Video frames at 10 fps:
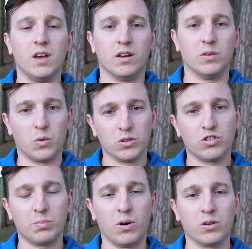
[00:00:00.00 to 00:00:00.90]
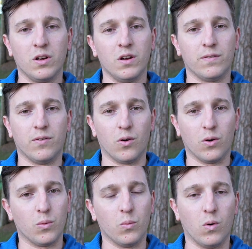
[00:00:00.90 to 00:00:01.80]
in one spot
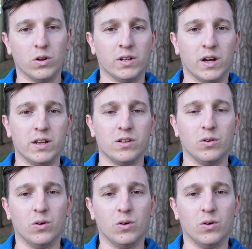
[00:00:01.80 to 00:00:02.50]
for one night